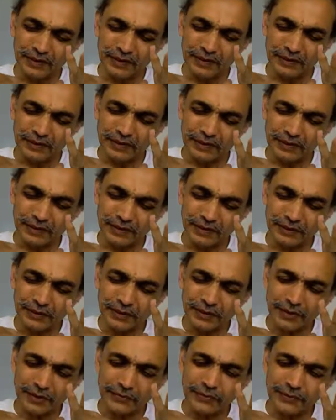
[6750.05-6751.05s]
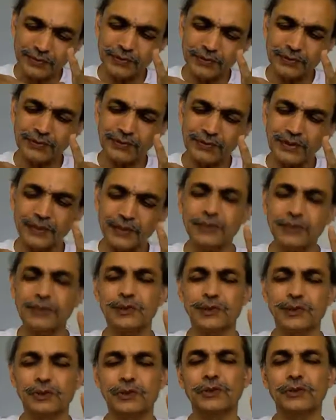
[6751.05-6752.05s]
That even if you
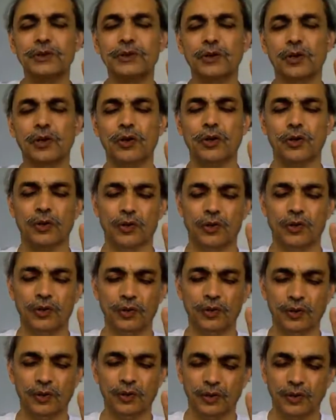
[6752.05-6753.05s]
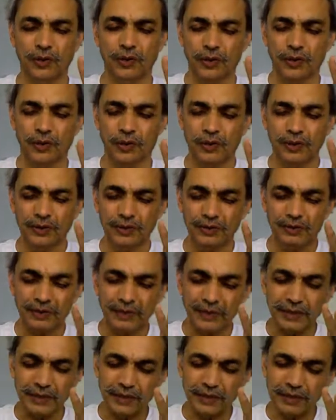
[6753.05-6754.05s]
think you know,
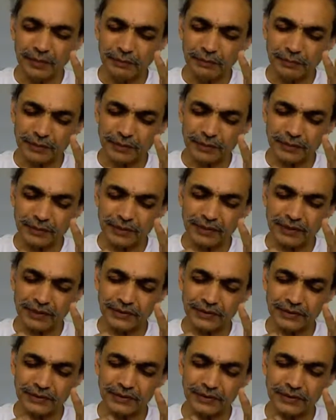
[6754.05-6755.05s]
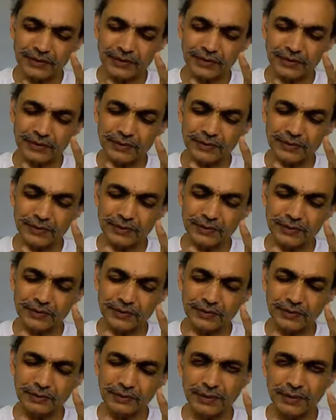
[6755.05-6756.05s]
real progress is
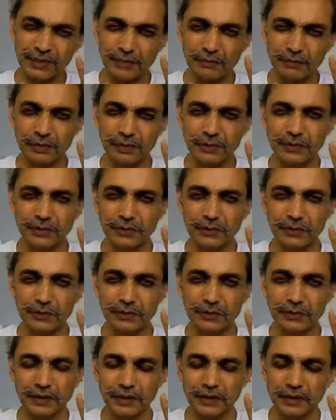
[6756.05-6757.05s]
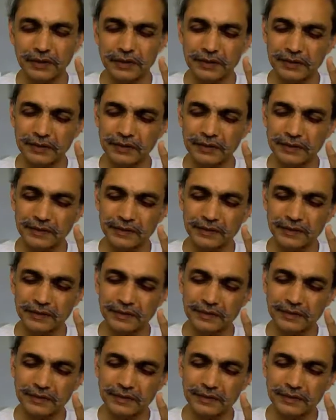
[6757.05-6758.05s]
to be able to really
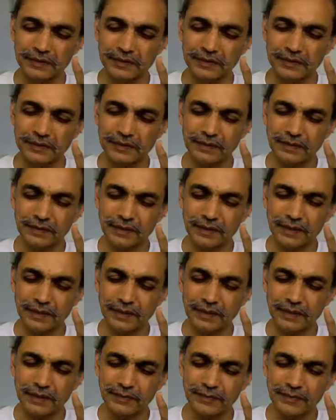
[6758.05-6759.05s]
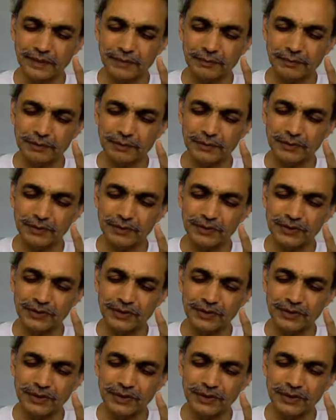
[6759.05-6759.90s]
have an approach